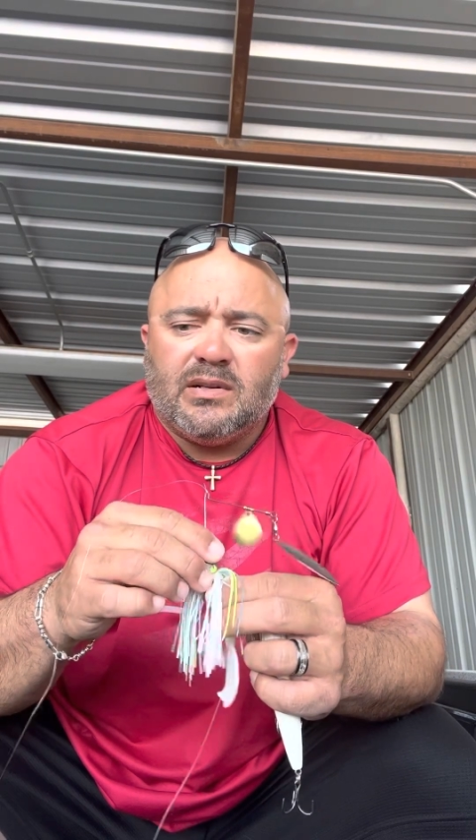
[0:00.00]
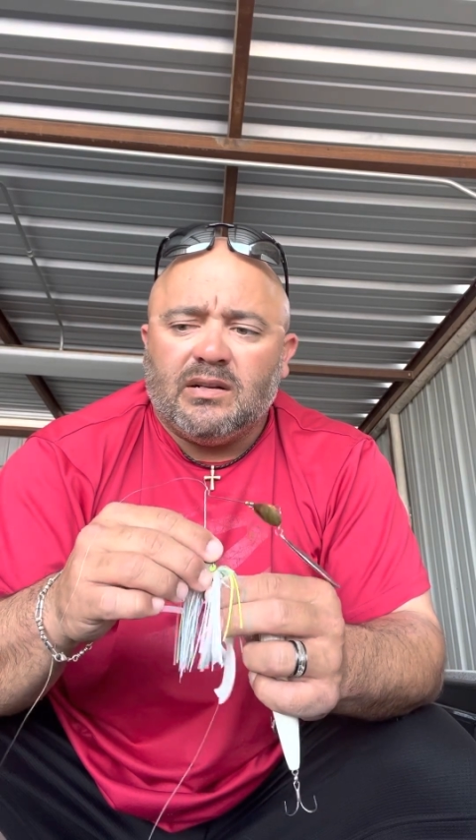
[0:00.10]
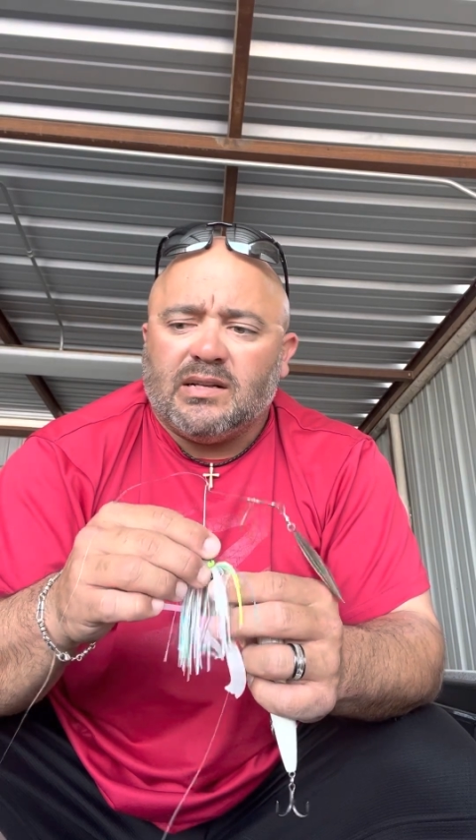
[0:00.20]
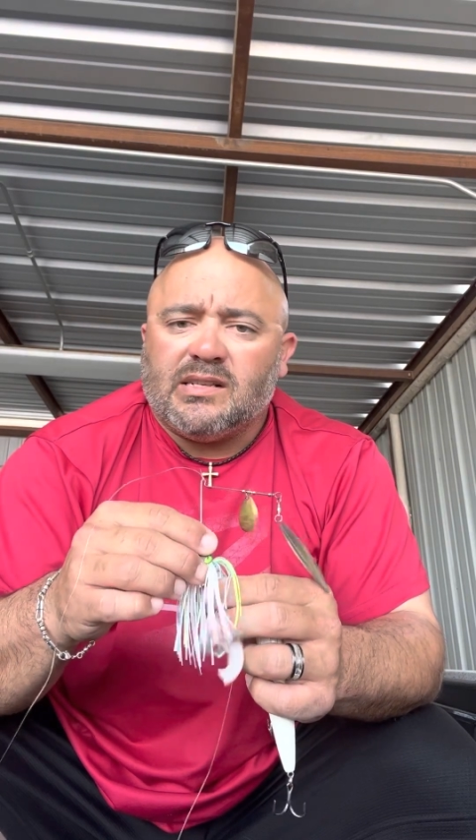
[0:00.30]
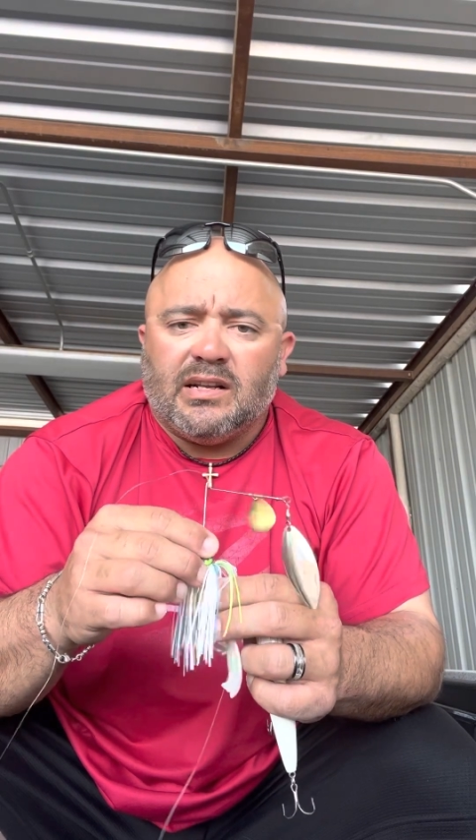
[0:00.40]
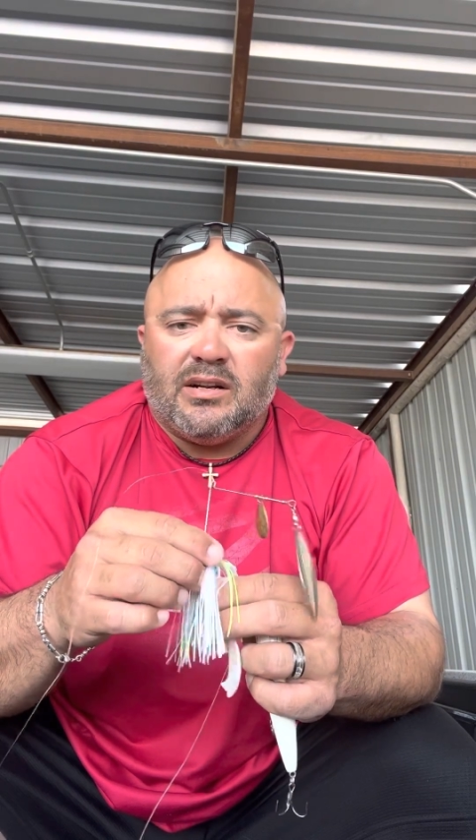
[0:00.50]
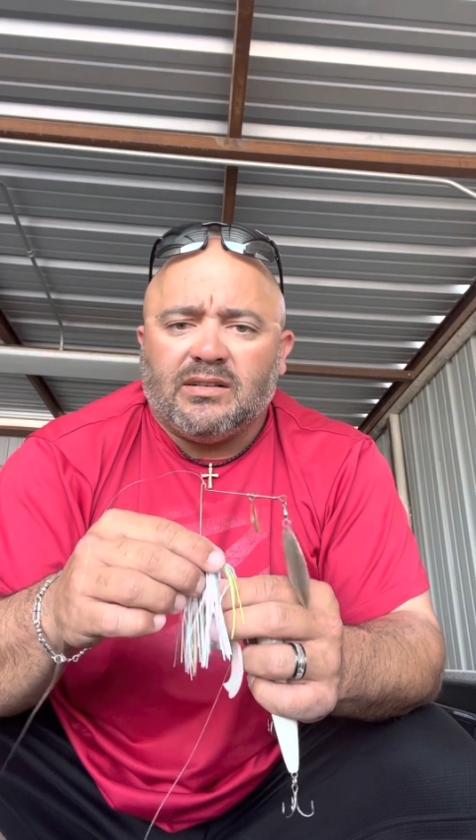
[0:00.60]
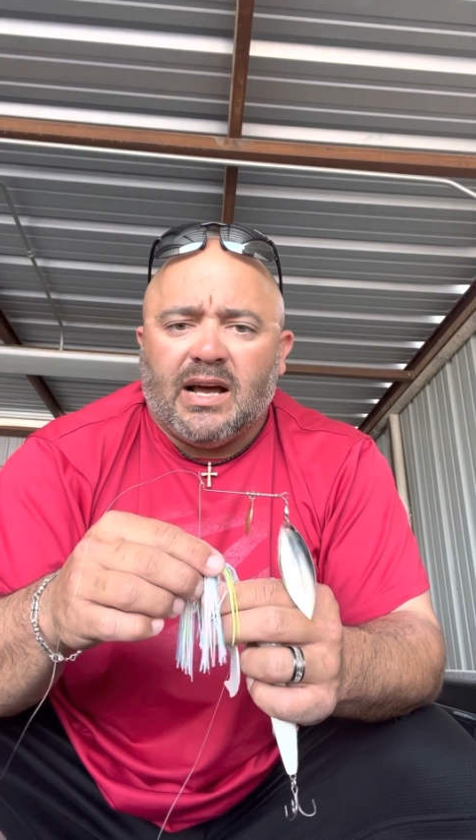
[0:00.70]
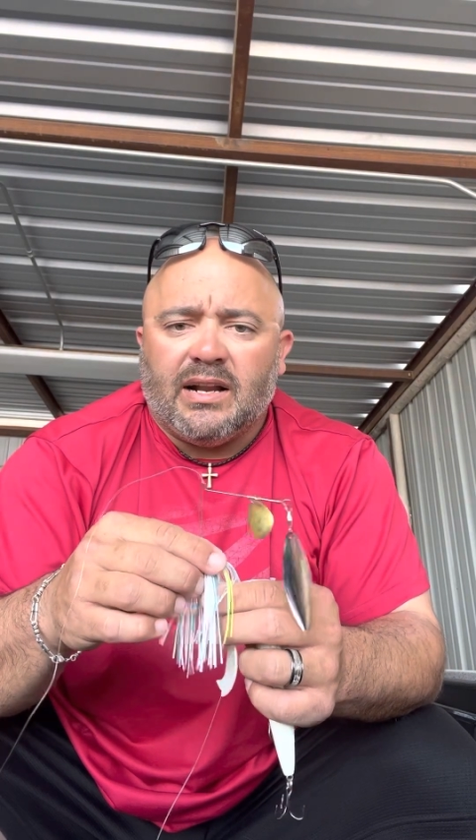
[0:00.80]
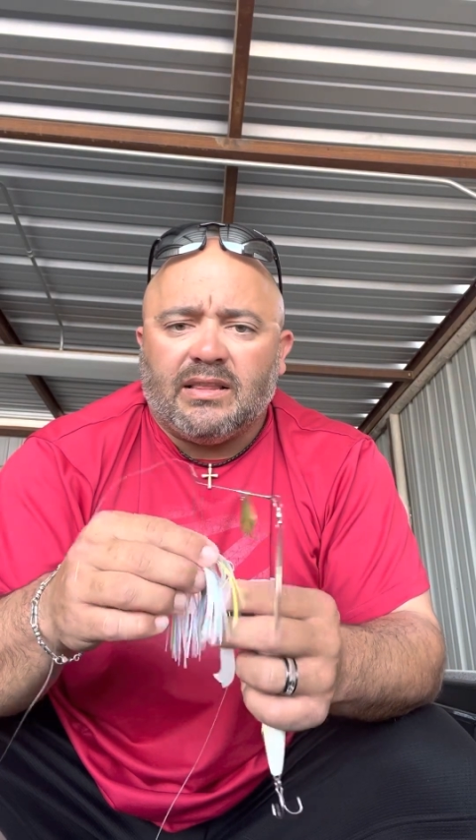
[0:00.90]
little
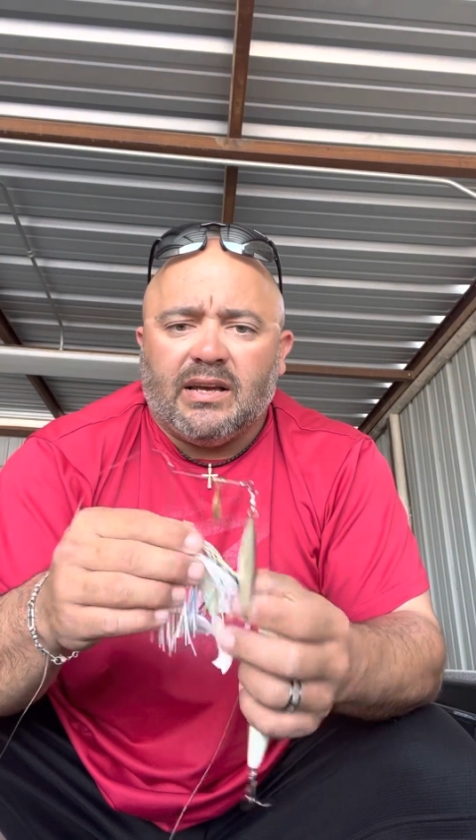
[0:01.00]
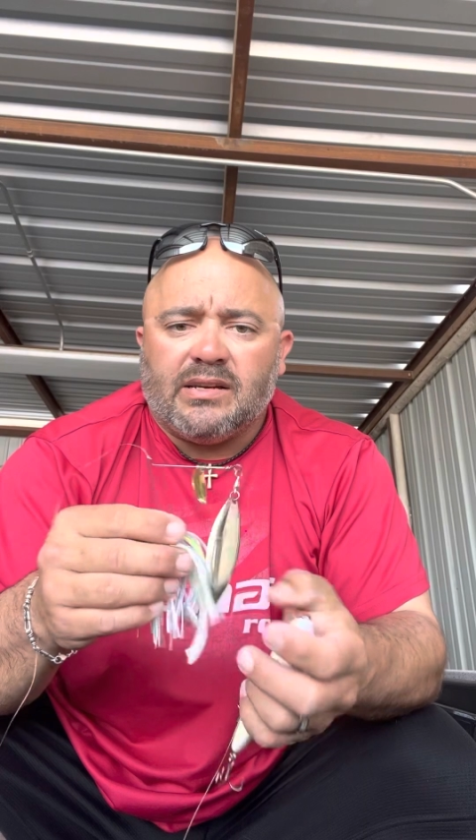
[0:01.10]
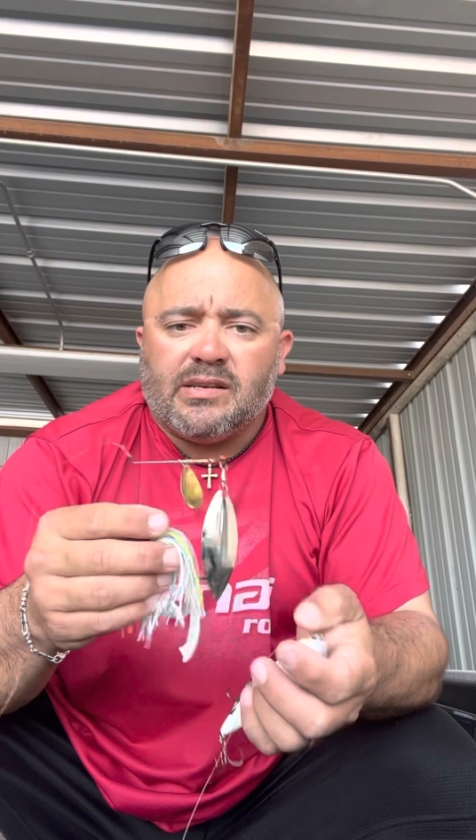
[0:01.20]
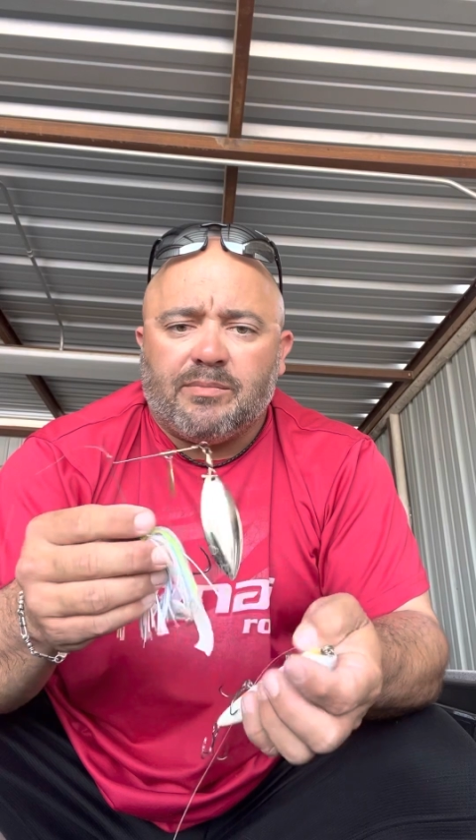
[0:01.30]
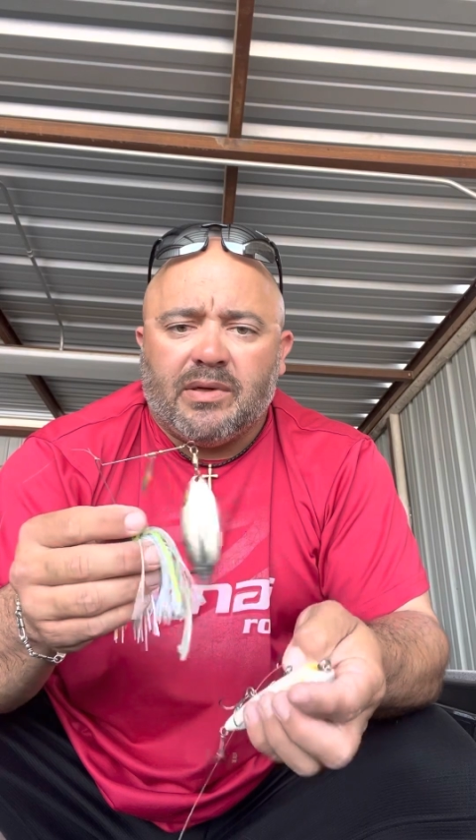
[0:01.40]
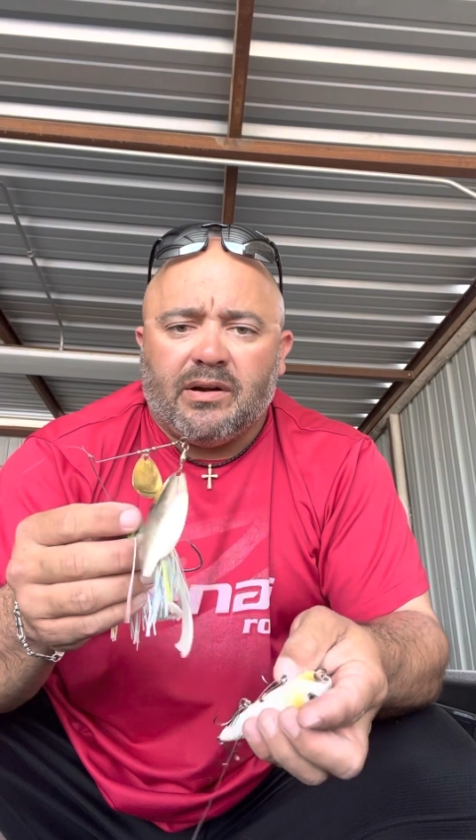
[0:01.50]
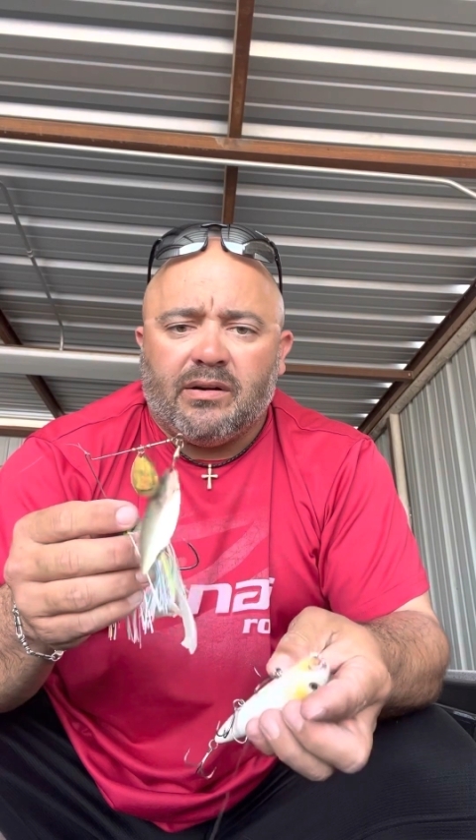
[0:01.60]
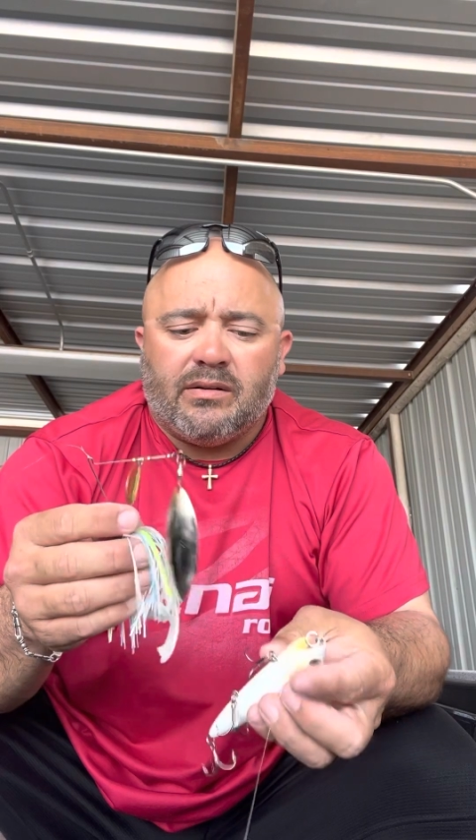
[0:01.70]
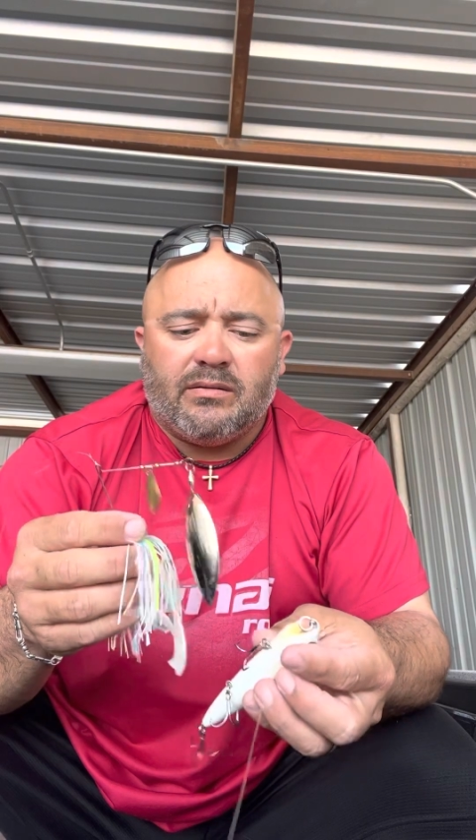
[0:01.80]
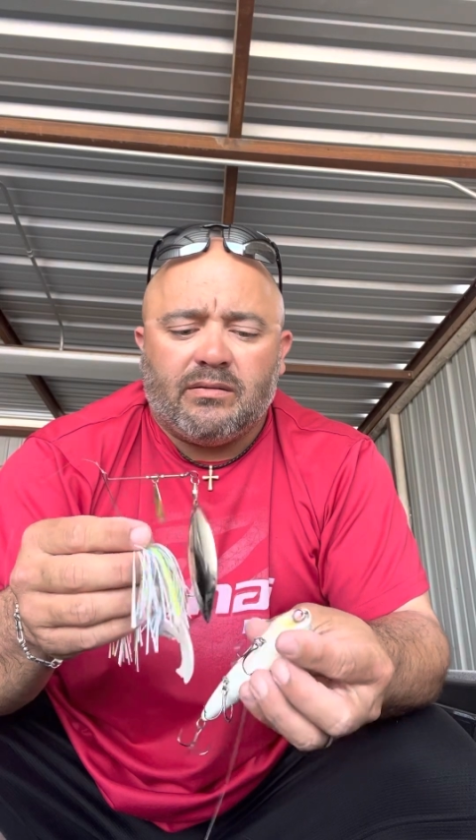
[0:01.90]
tiny things up there,
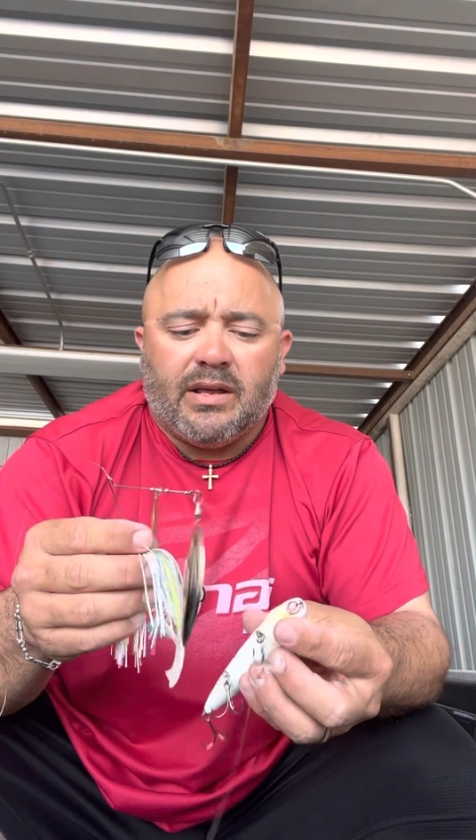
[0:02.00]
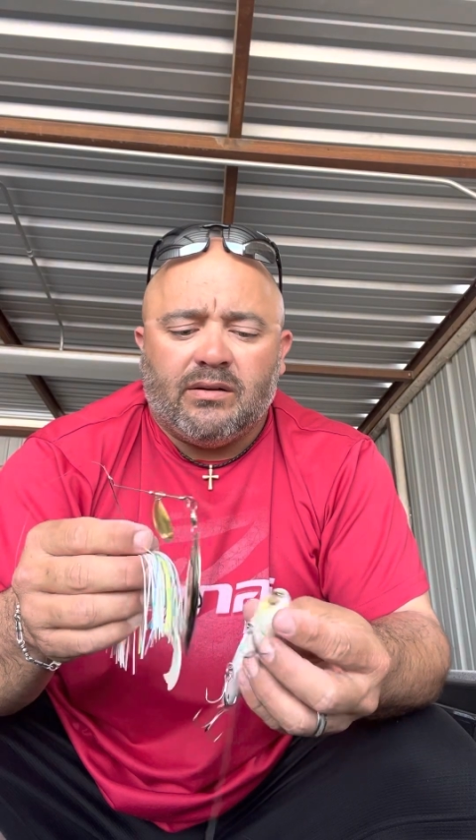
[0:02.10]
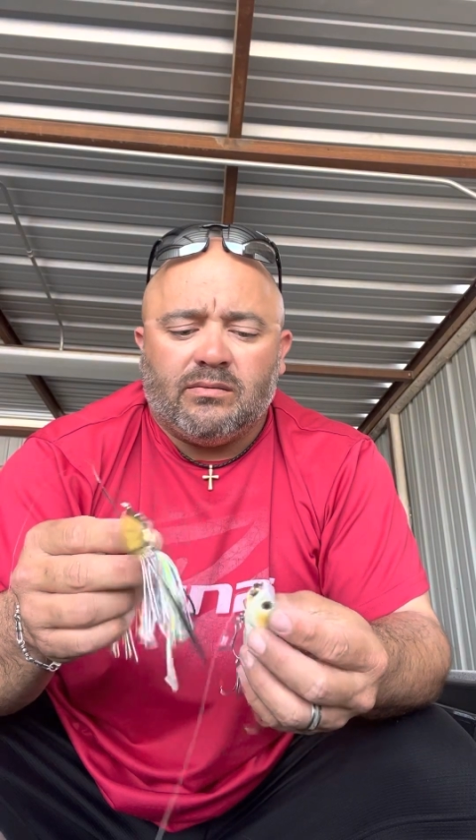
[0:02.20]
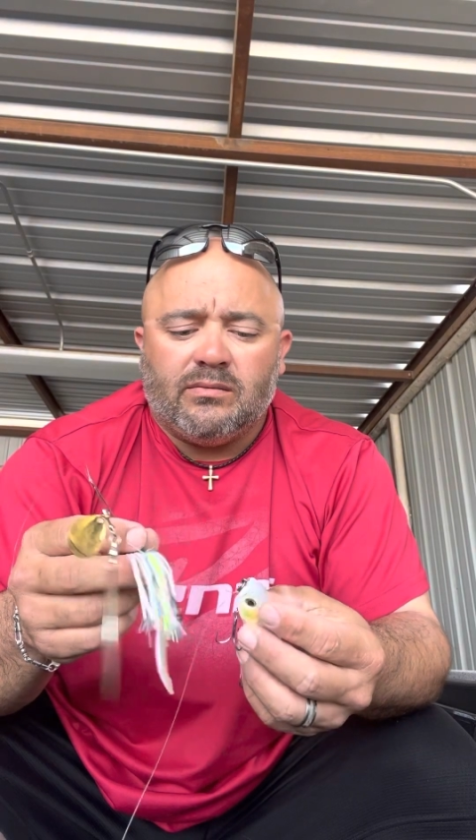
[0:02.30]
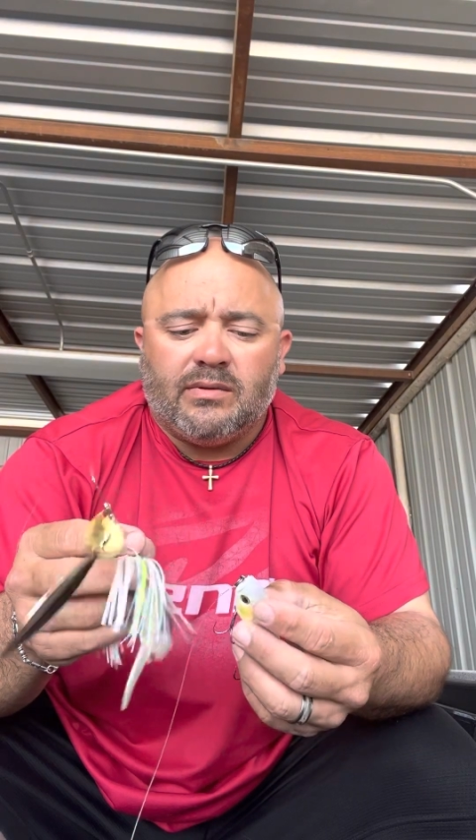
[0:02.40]
and they don't,